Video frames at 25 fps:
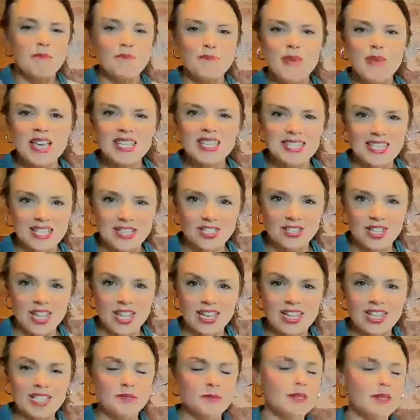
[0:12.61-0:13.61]
message
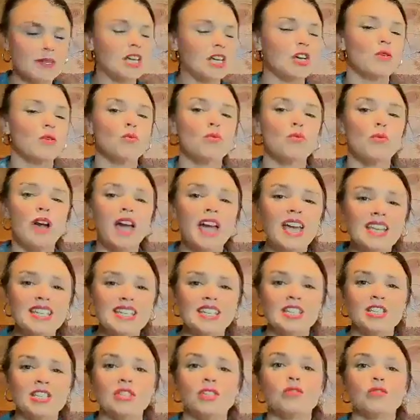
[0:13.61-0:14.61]
that has been
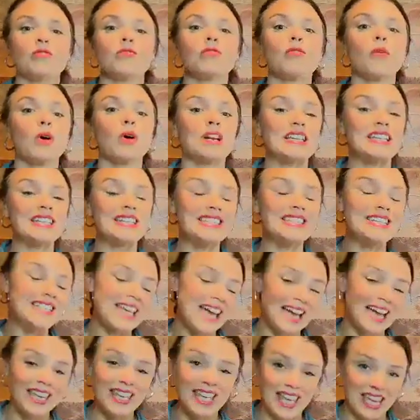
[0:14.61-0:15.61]
ingrained in you for
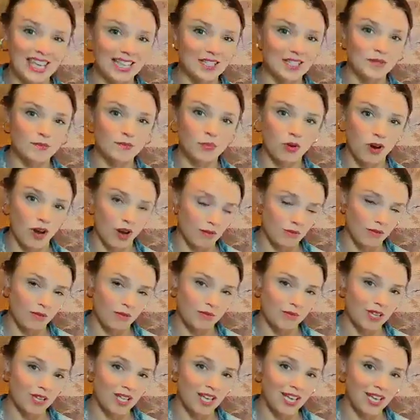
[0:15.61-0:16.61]
decades,
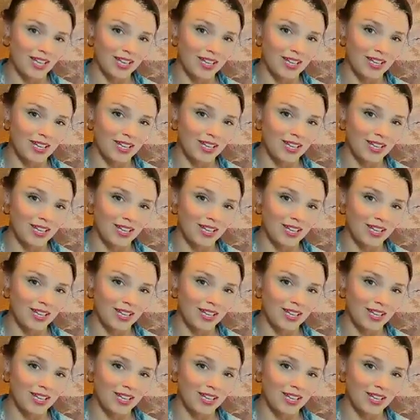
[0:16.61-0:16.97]
probably,